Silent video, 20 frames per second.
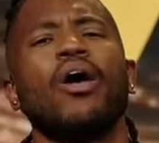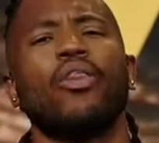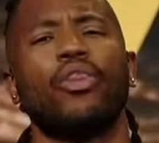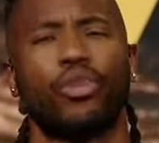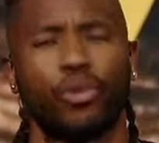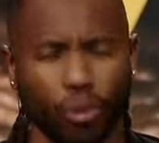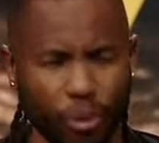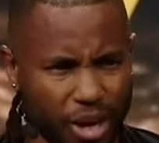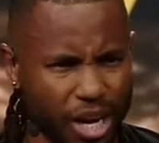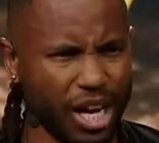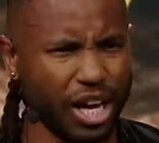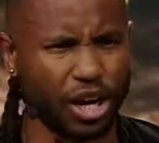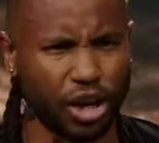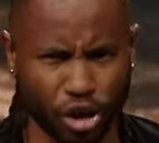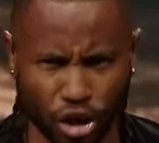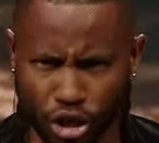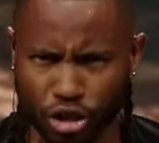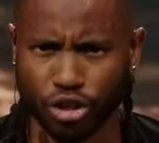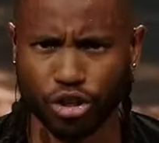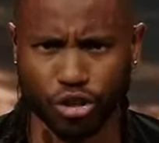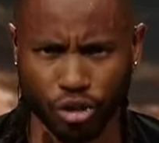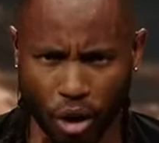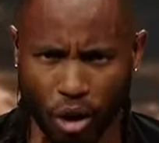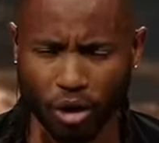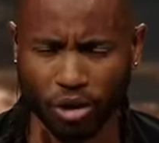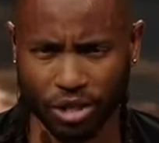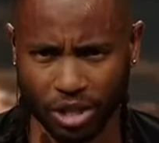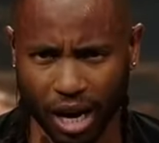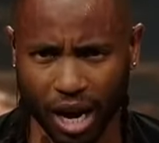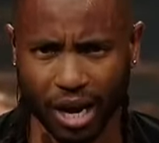3 good
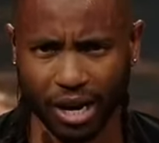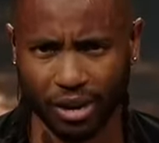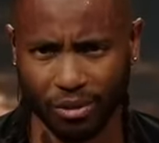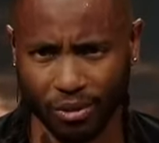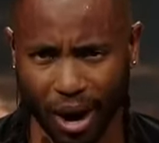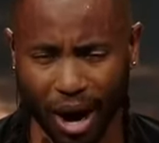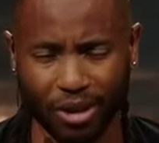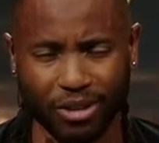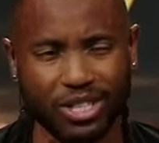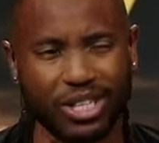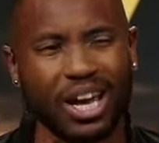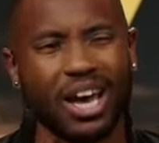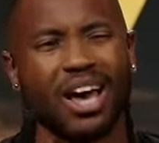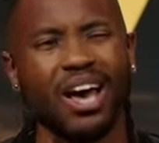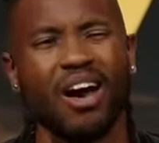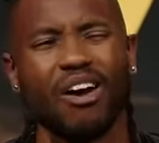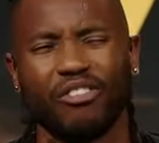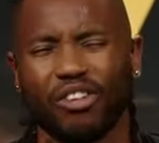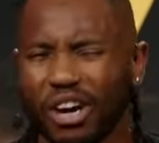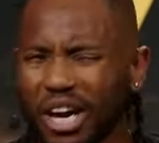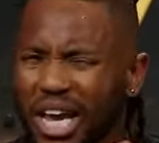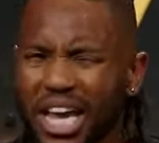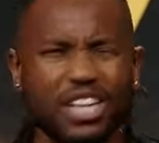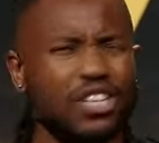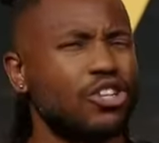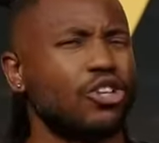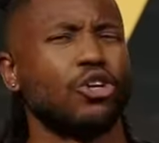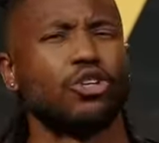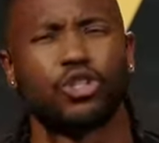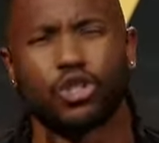strong rounds. For each
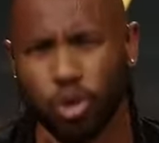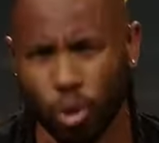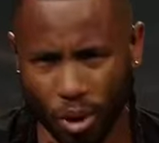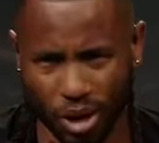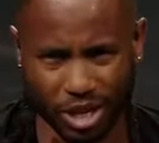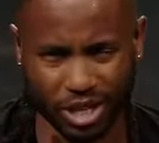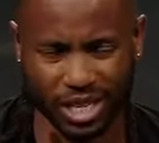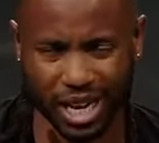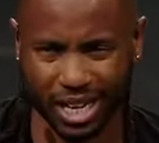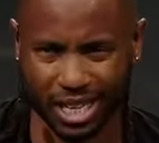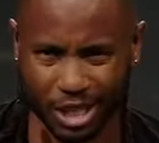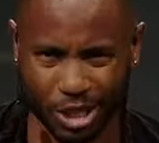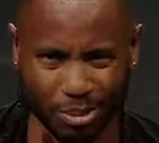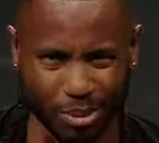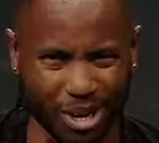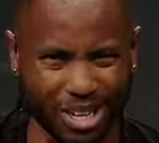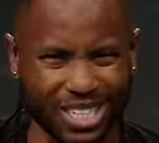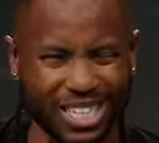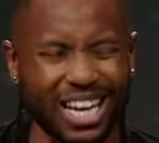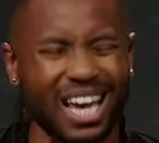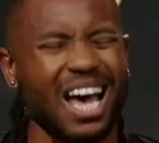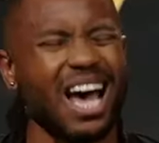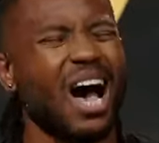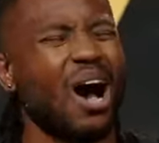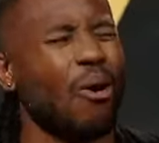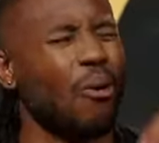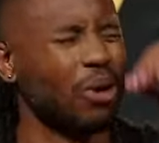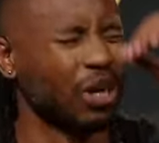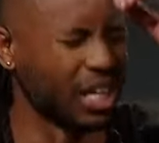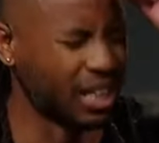of those 20-second sprints,
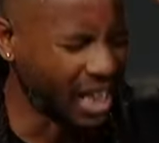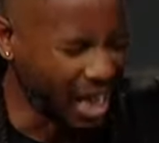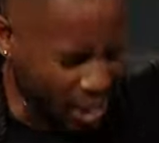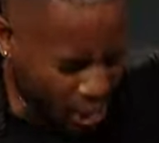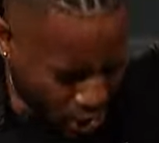I wanna get that